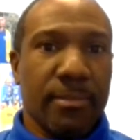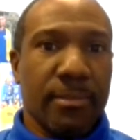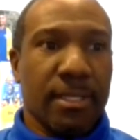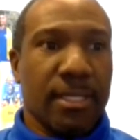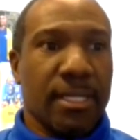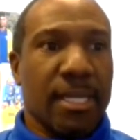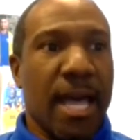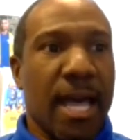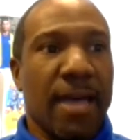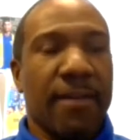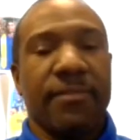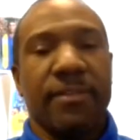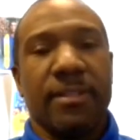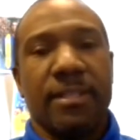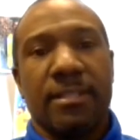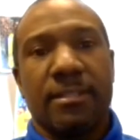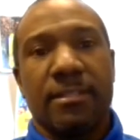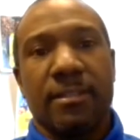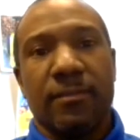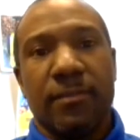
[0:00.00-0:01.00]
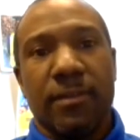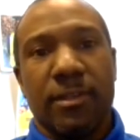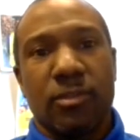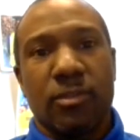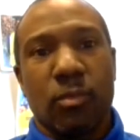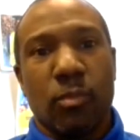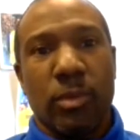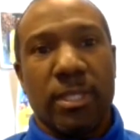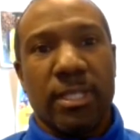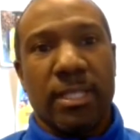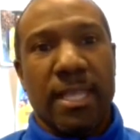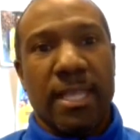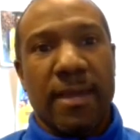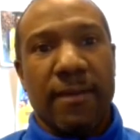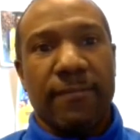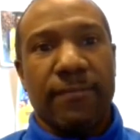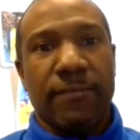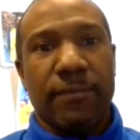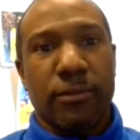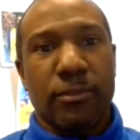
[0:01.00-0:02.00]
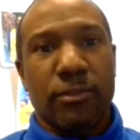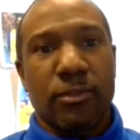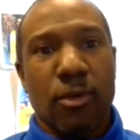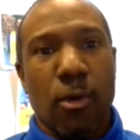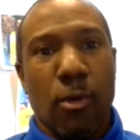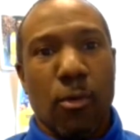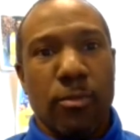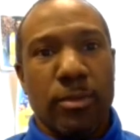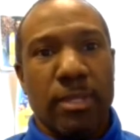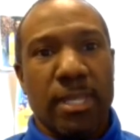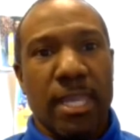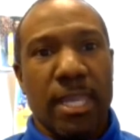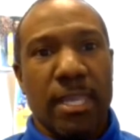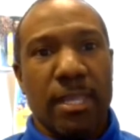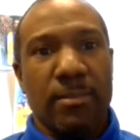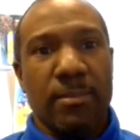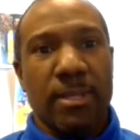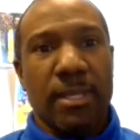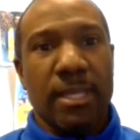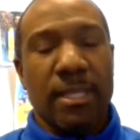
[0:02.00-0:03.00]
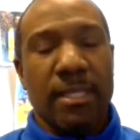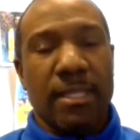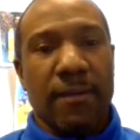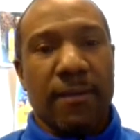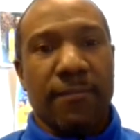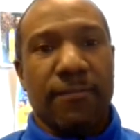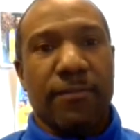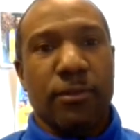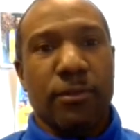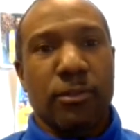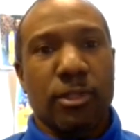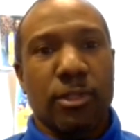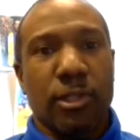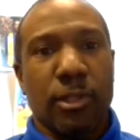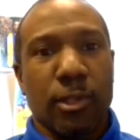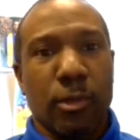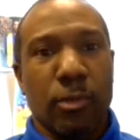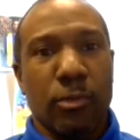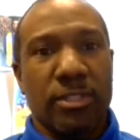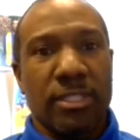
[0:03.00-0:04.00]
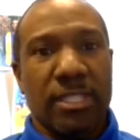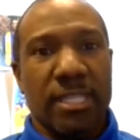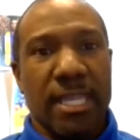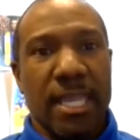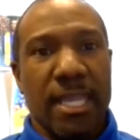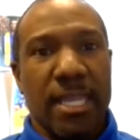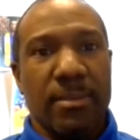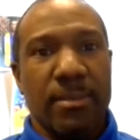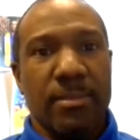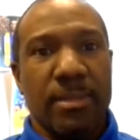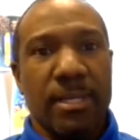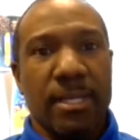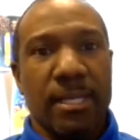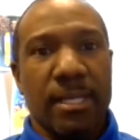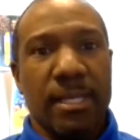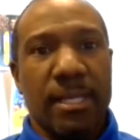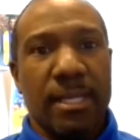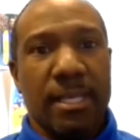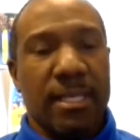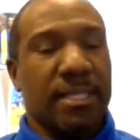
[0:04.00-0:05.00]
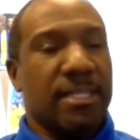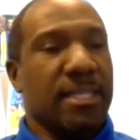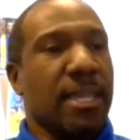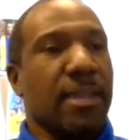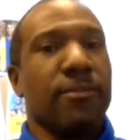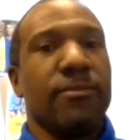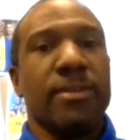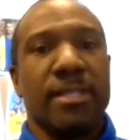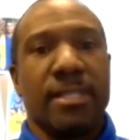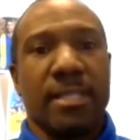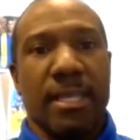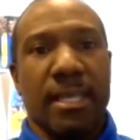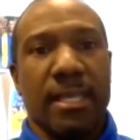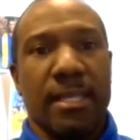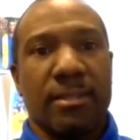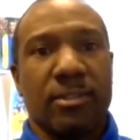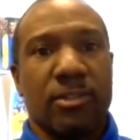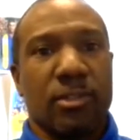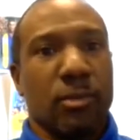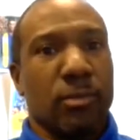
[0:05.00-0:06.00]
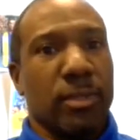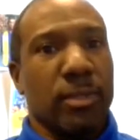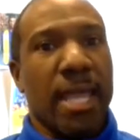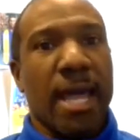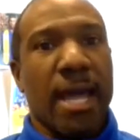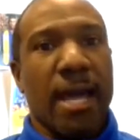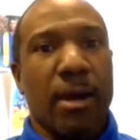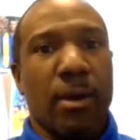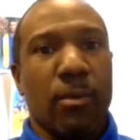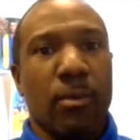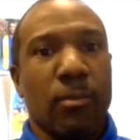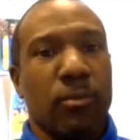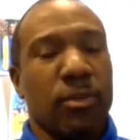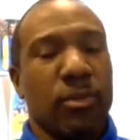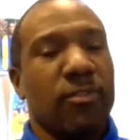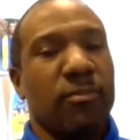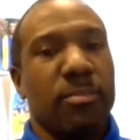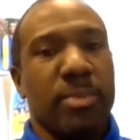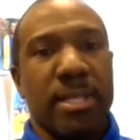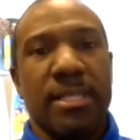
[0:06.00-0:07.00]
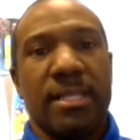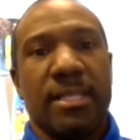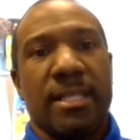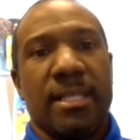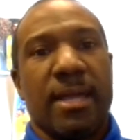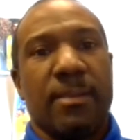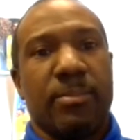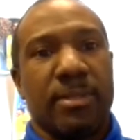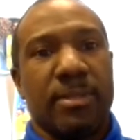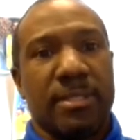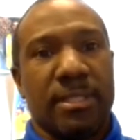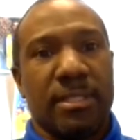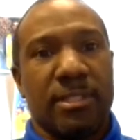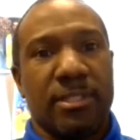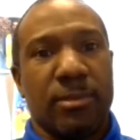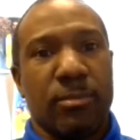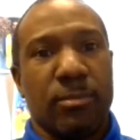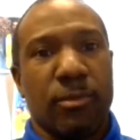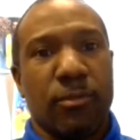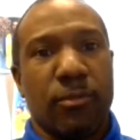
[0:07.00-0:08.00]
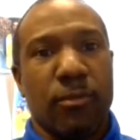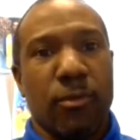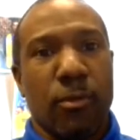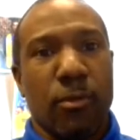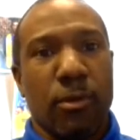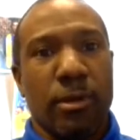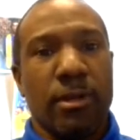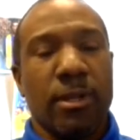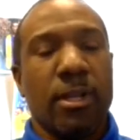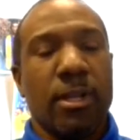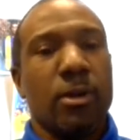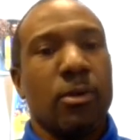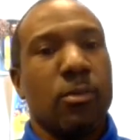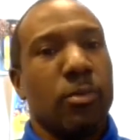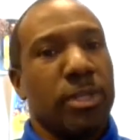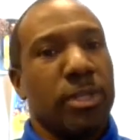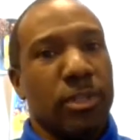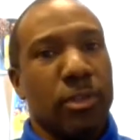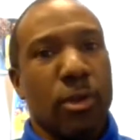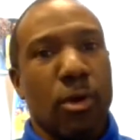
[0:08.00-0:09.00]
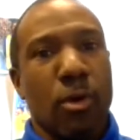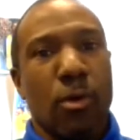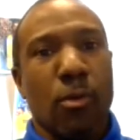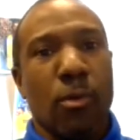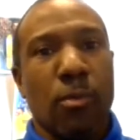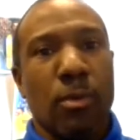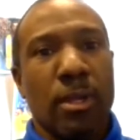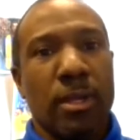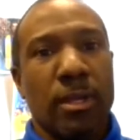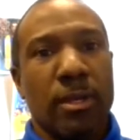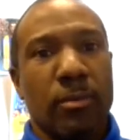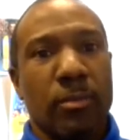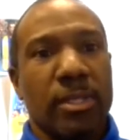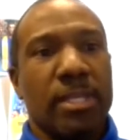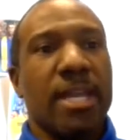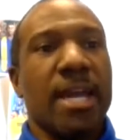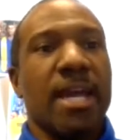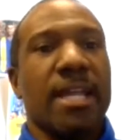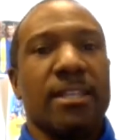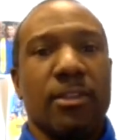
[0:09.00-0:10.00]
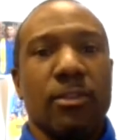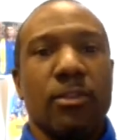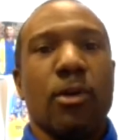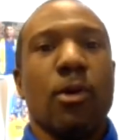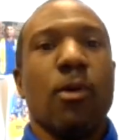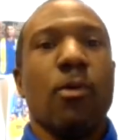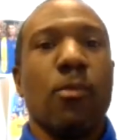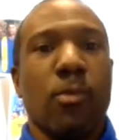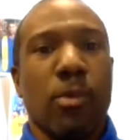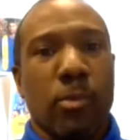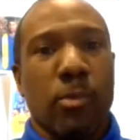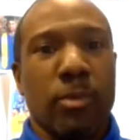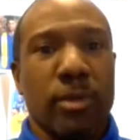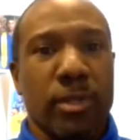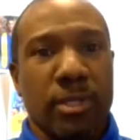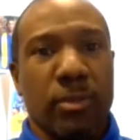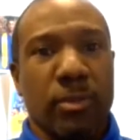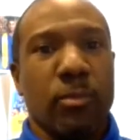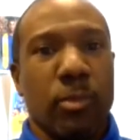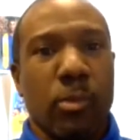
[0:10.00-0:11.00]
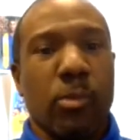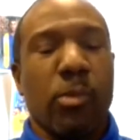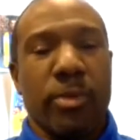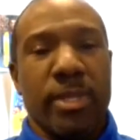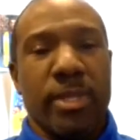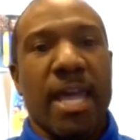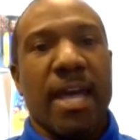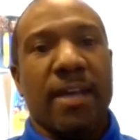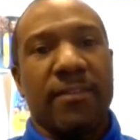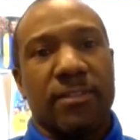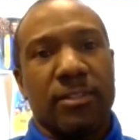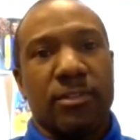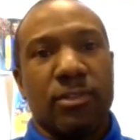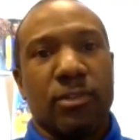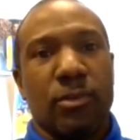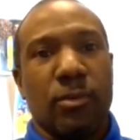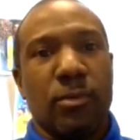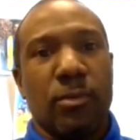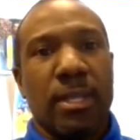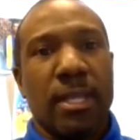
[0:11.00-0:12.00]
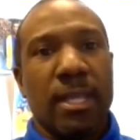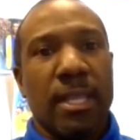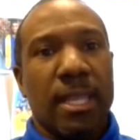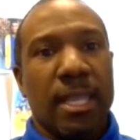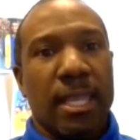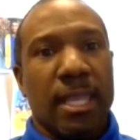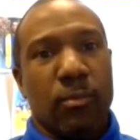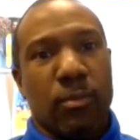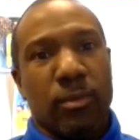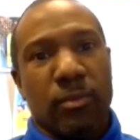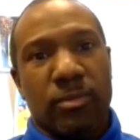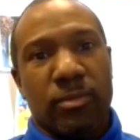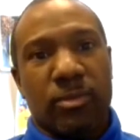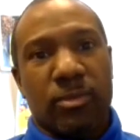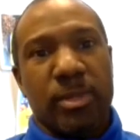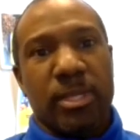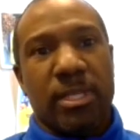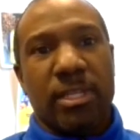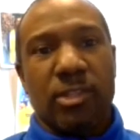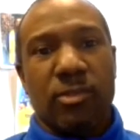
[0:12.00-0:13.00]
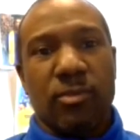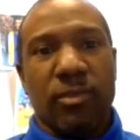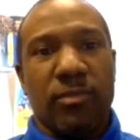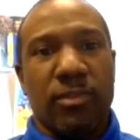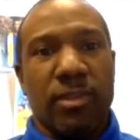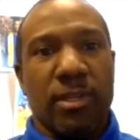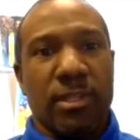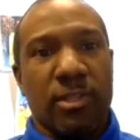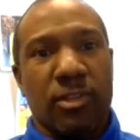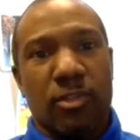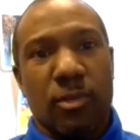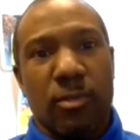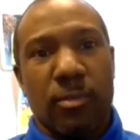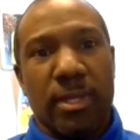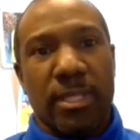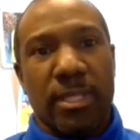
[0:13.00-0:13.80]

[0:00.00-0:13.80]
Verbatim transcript: the confidence of us winning that first home game, that first close game, is everything. So now we've been in that position before. We know we kind of know what we what we have to do, and we because we've done it so